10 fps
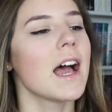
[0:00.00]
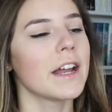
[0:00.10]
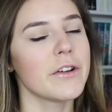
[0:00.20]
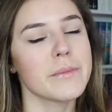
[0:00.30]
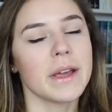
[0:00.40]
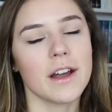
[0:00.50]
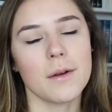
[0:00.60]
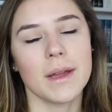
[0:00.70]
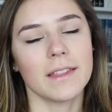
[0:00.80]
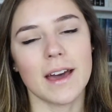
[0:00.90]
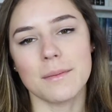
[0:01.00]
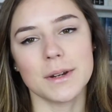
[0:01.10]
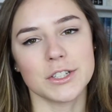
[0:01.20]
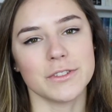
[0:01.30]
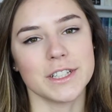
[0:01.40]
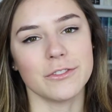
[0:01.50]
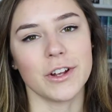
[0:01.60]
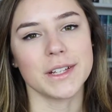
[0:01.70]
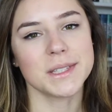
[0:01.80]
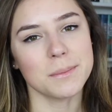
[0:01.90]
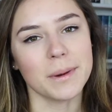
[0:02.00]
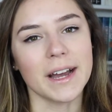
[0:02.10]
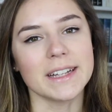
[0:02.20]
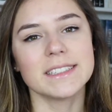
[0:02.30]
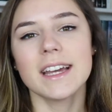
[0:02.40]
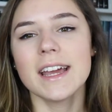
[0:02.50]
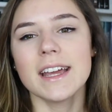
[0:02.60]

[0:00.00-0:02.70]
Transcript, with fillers: I know it may not make that much of a difference, but